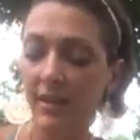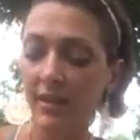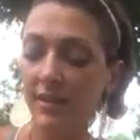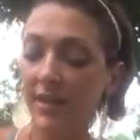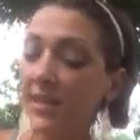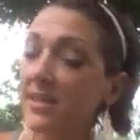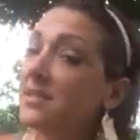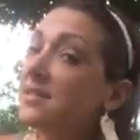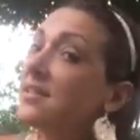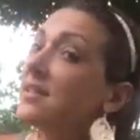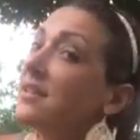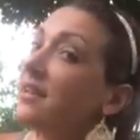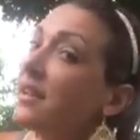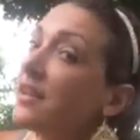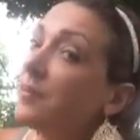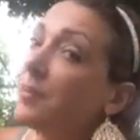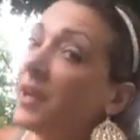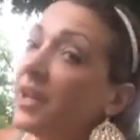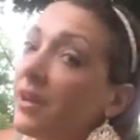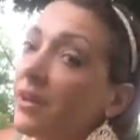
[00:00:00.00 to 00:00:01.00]
And that's the
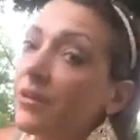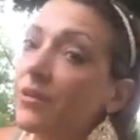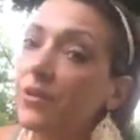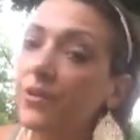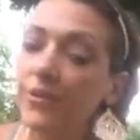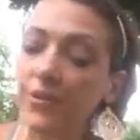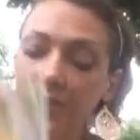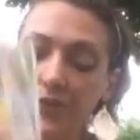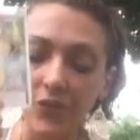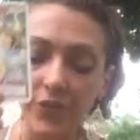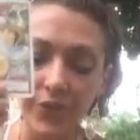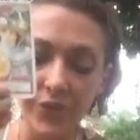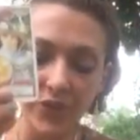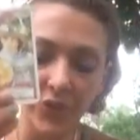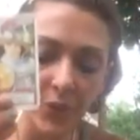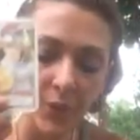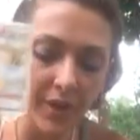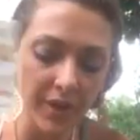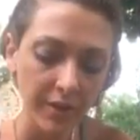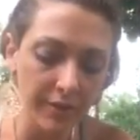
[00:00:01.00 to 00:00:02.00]
Knight of Pentacles.
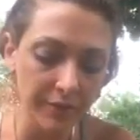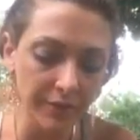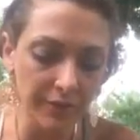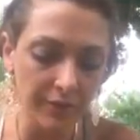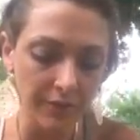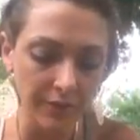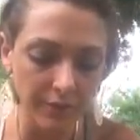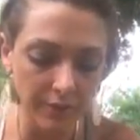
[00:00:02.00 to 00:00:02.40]
So we have